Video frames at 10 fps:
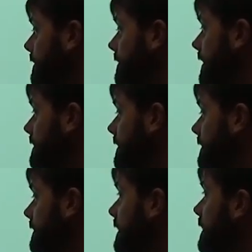
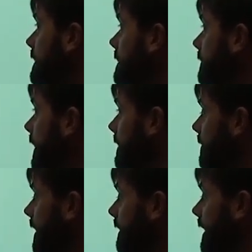adjacent divided
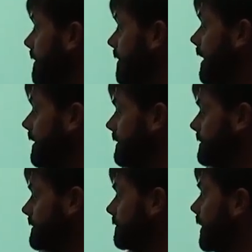by the
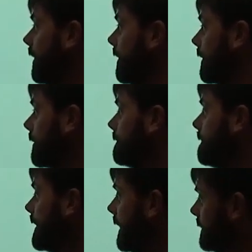hypotenuse of r
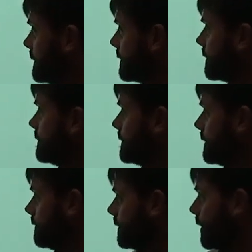in terms
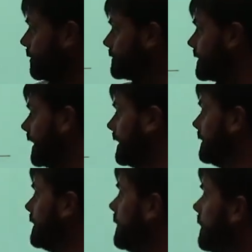of
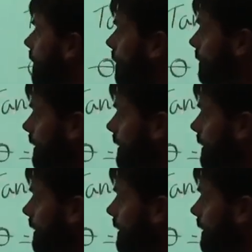cosine, all